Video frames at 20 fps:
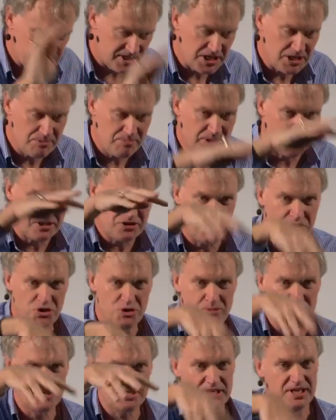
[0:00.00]
keeping
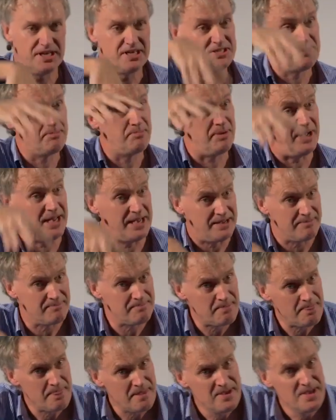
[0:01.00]
tumour cells at bay.
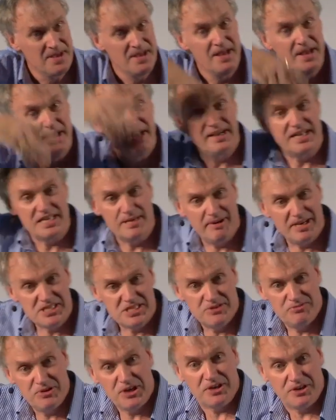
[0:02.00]
Can you
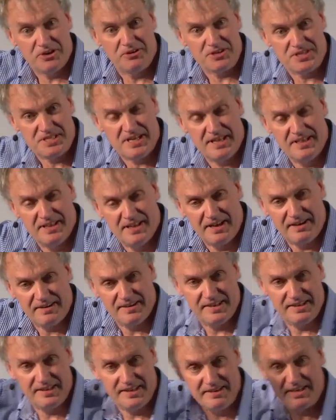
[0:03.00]
imagine if we could understand that?
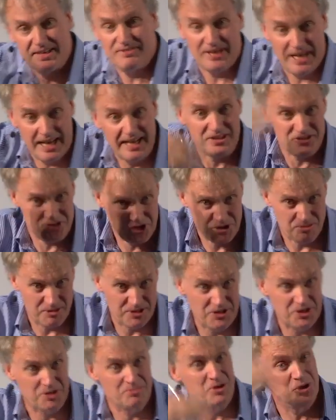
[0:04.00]
And then if you had a tumour,
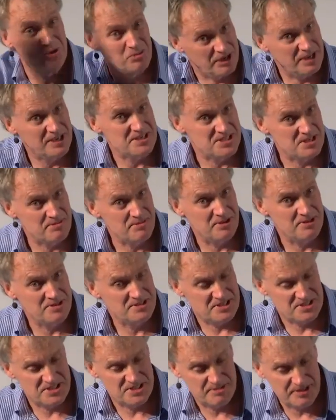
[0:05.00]
you could mobilise the immune
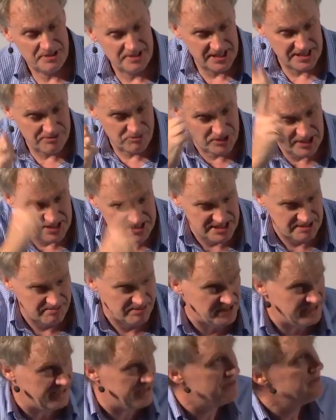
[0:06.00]
system. I'm going to give one
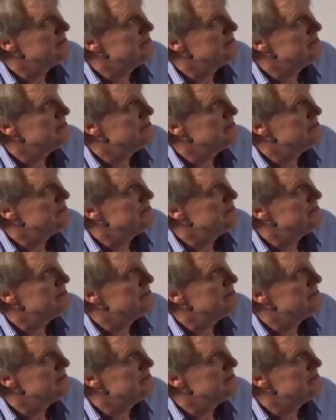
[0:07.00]
example of